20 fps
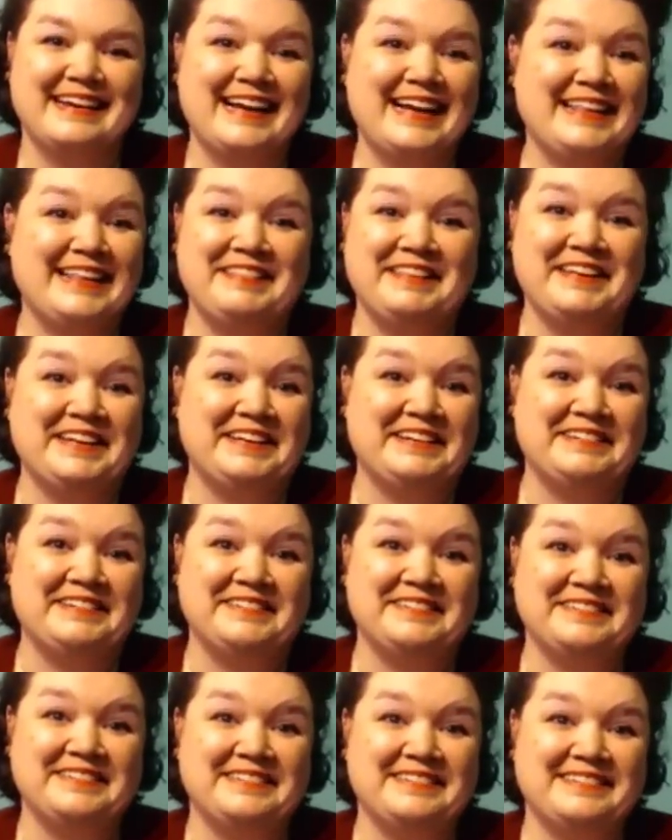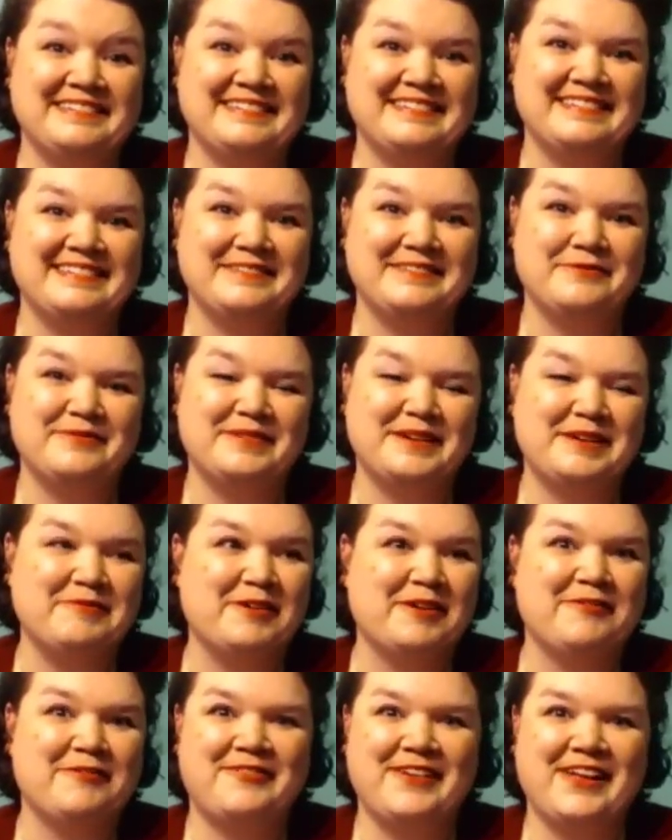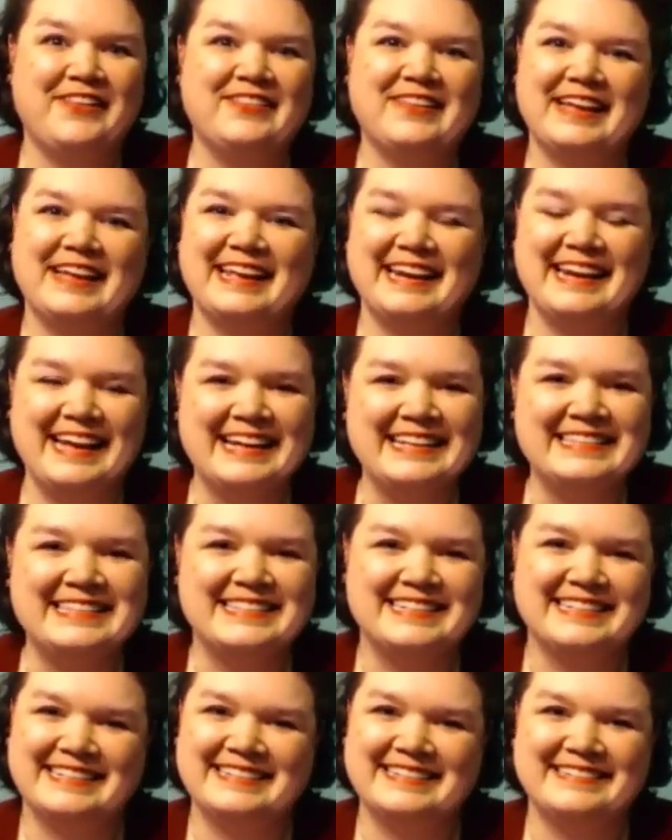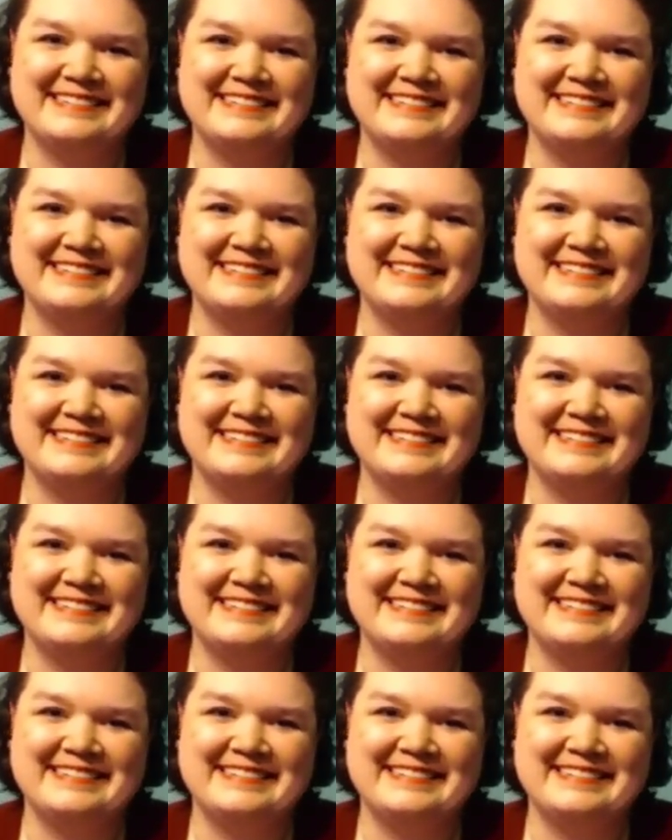And then, in what felt like an instant,